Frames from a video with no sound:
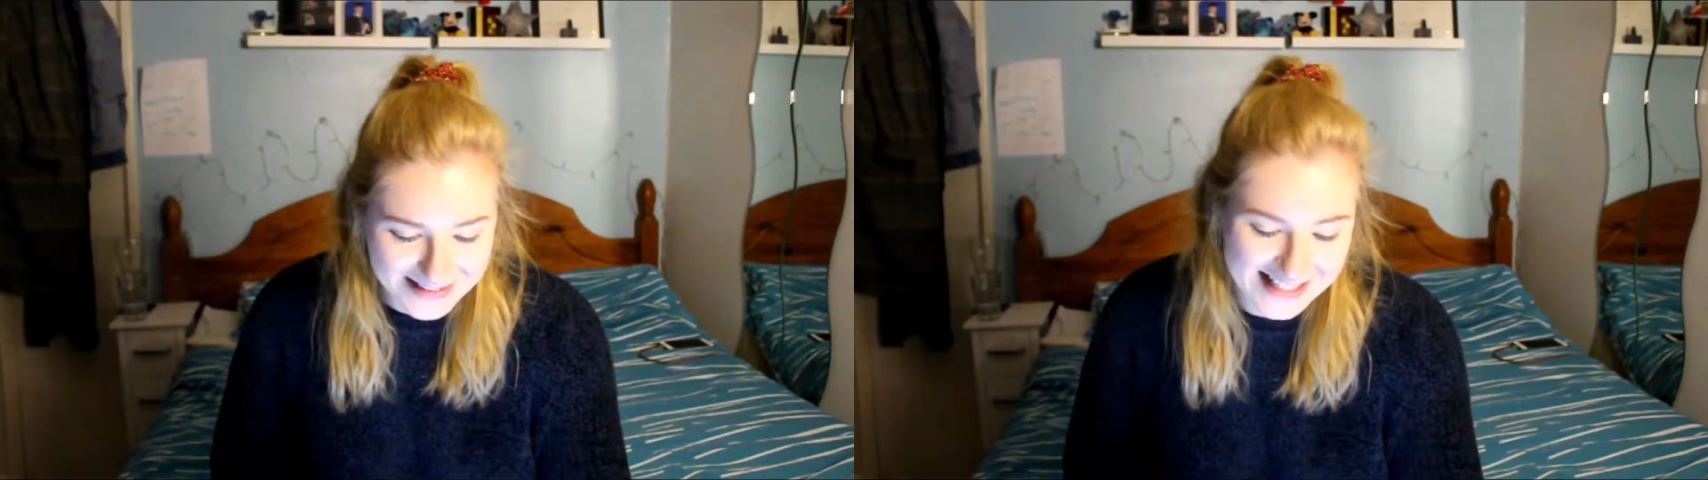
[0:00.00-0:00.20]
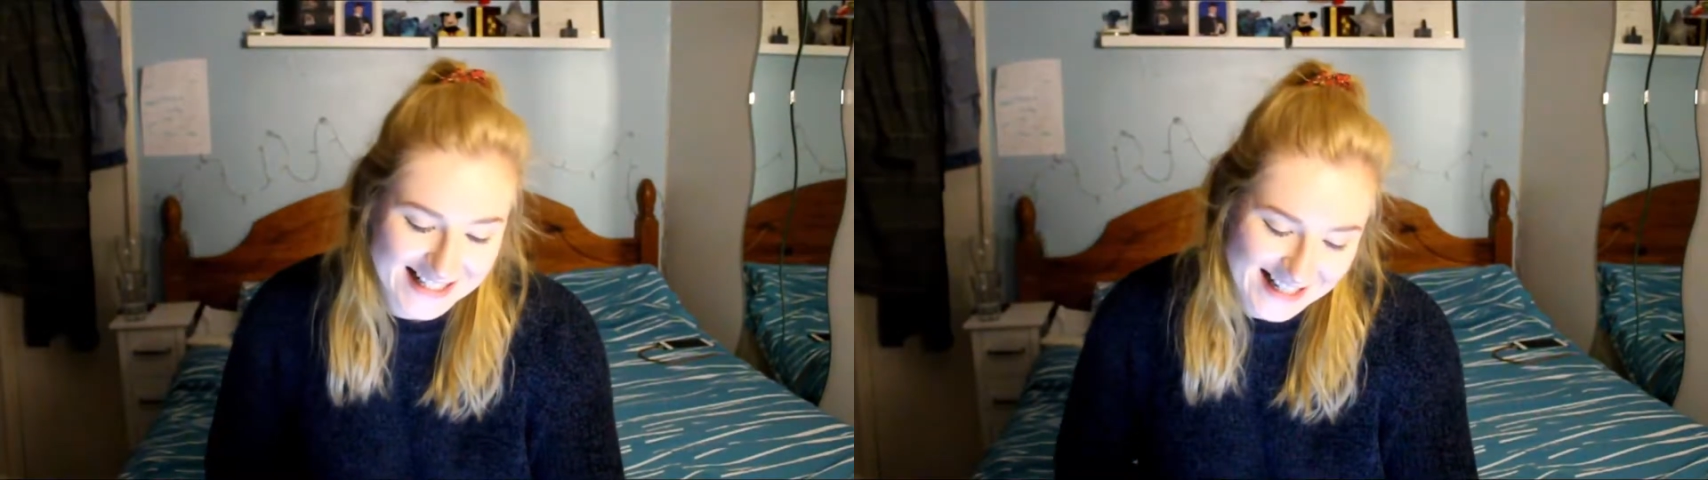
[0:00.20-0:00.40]

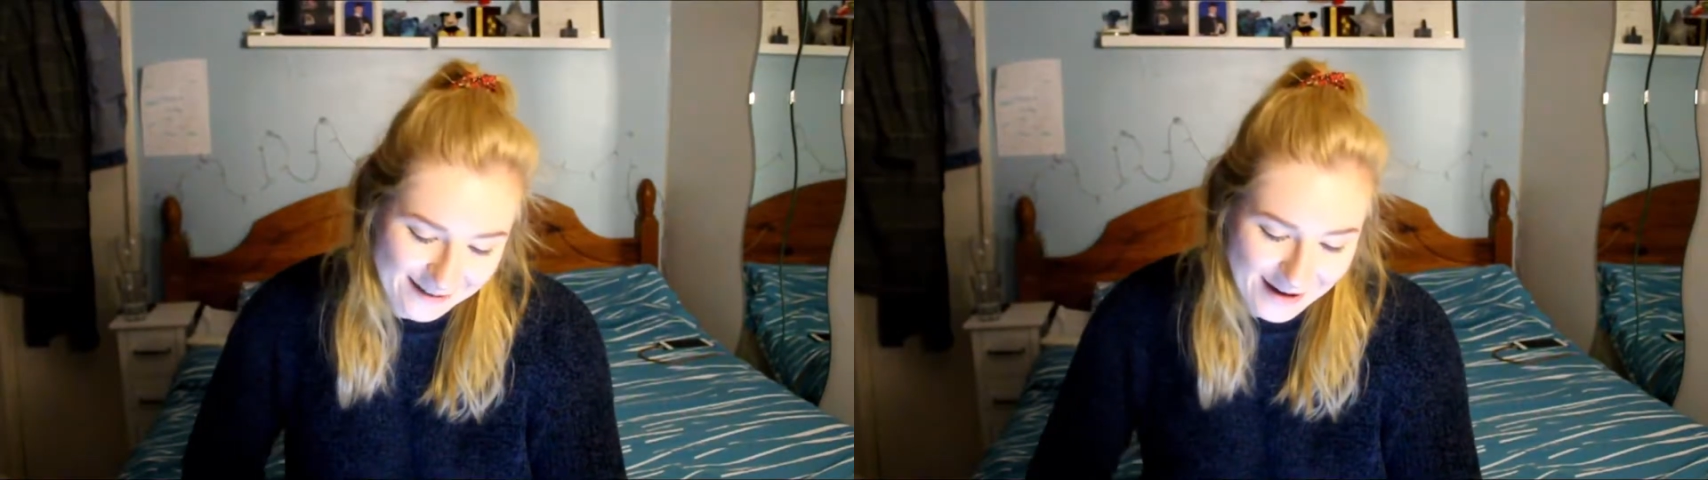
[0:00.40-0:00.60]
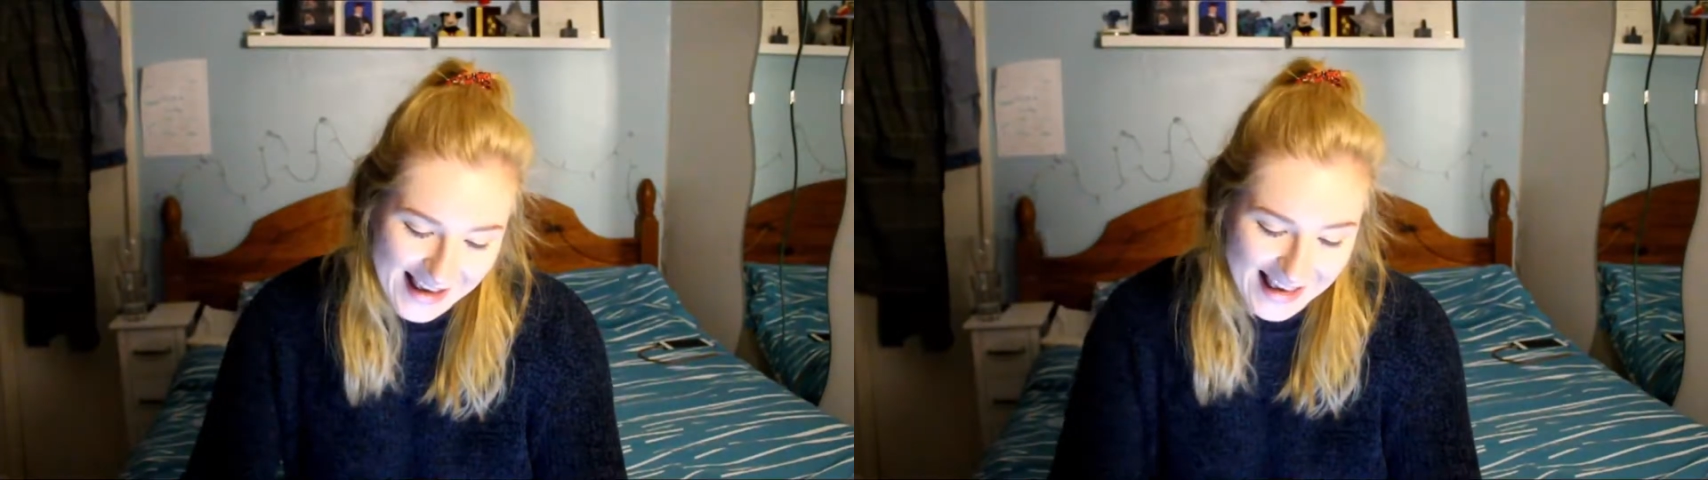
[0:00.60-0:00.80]

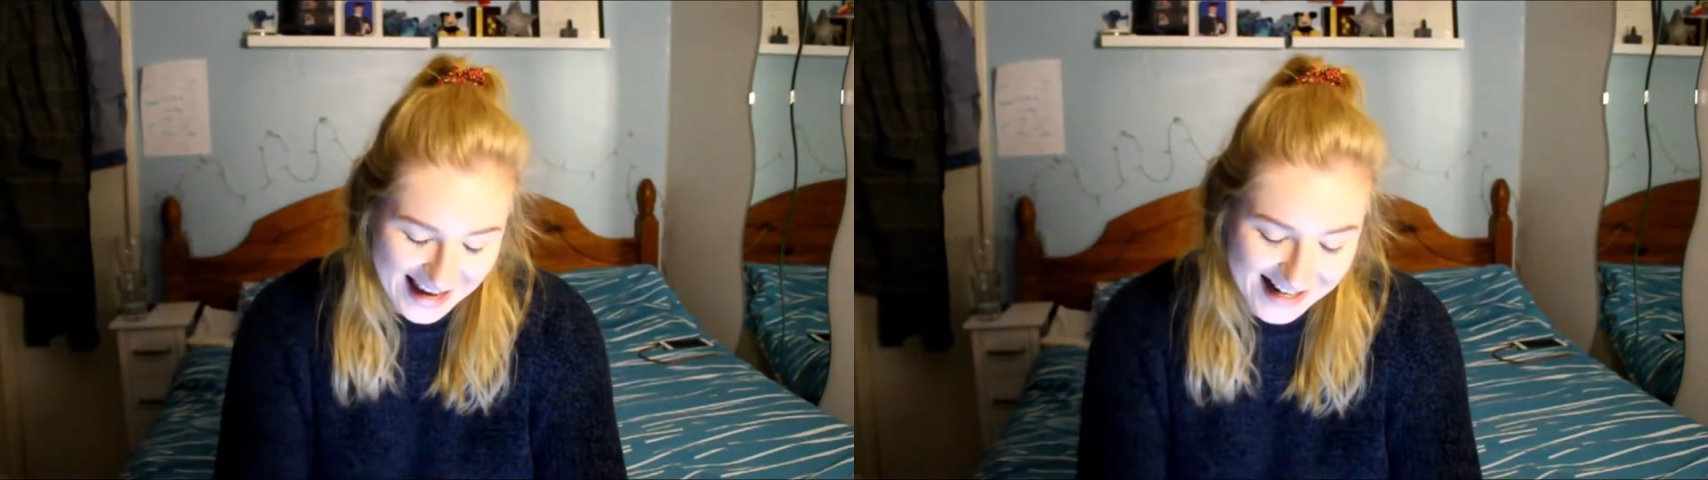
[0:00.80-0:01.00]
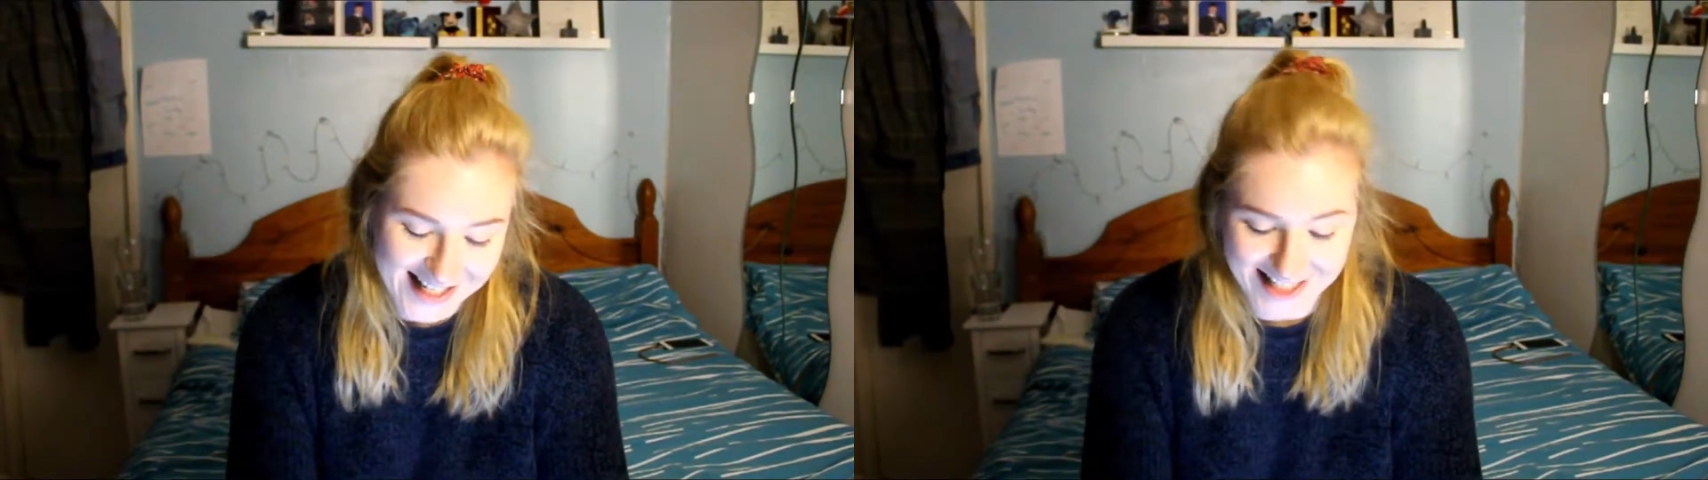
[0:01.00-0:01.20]
Disney
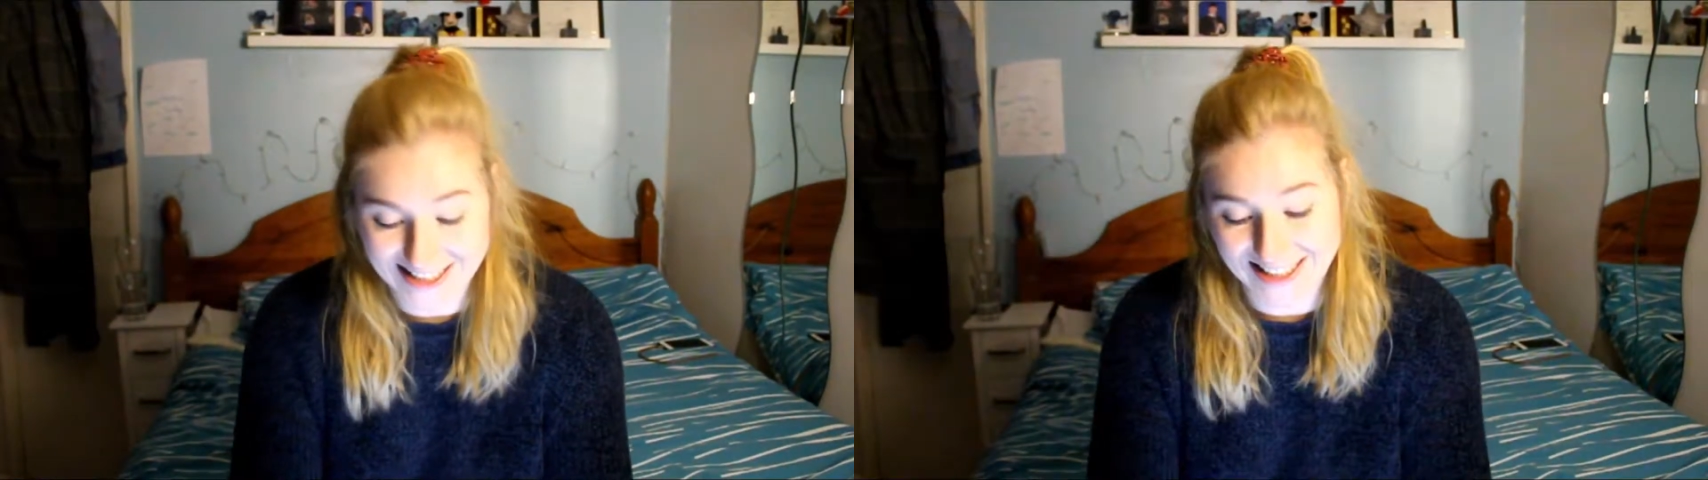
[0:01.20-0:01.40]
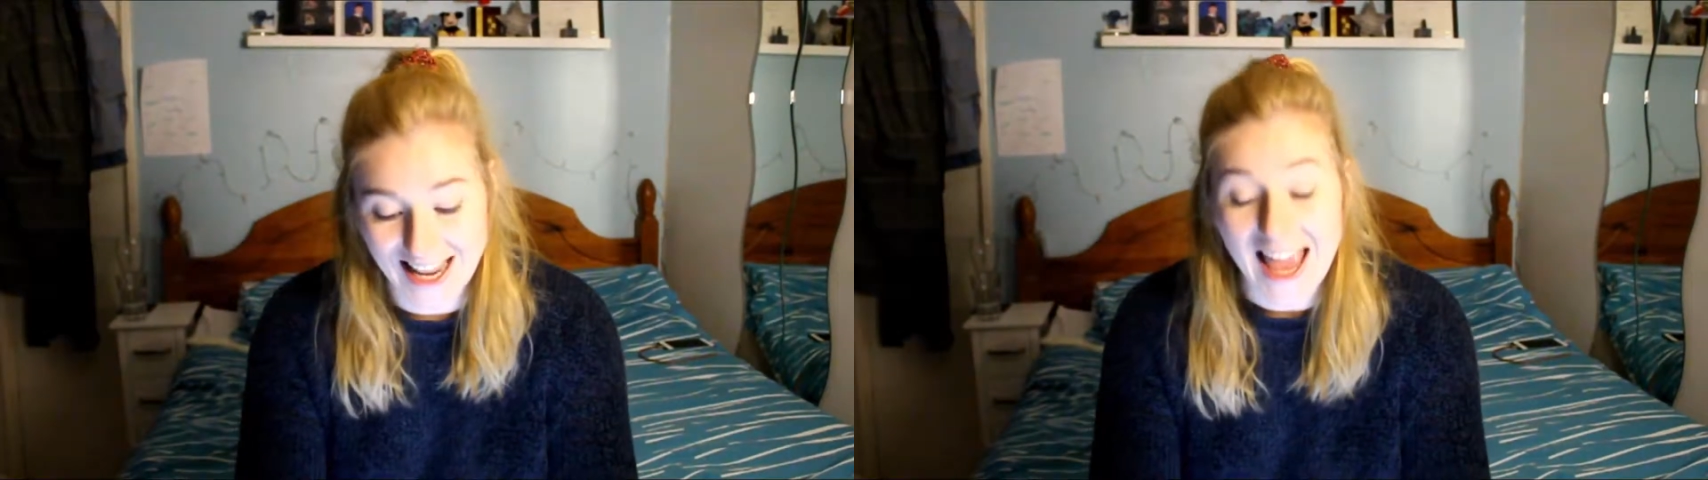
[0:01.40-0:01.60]

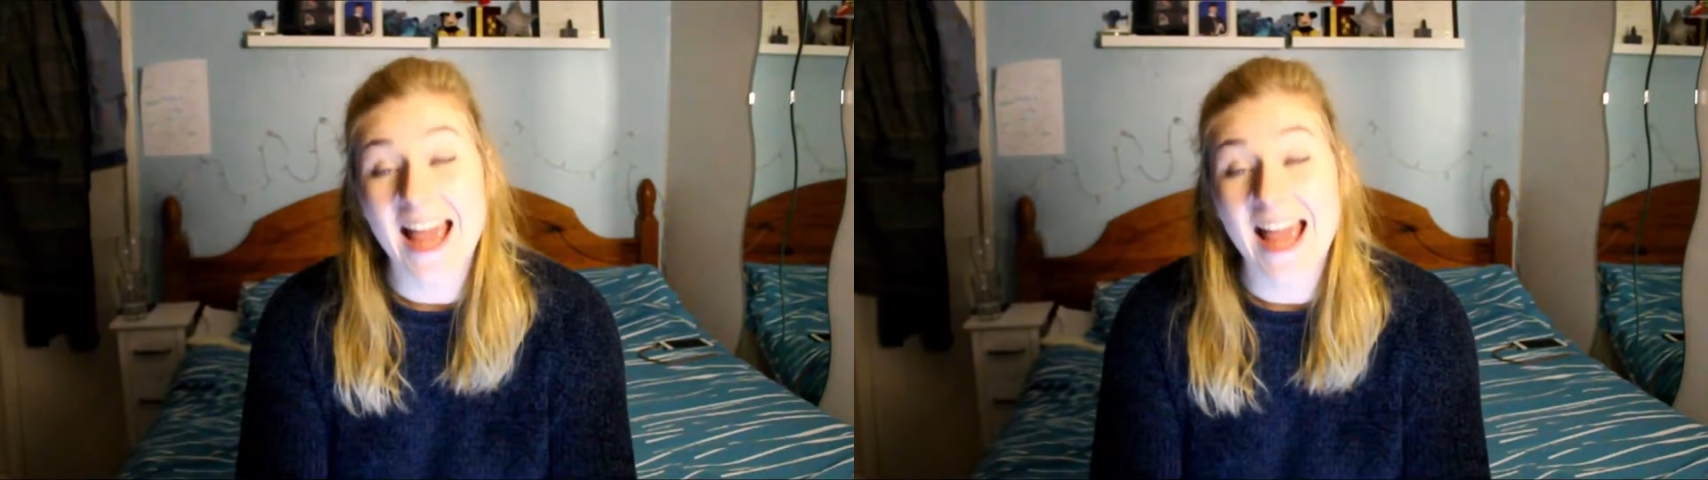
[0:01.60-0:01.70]
vacation.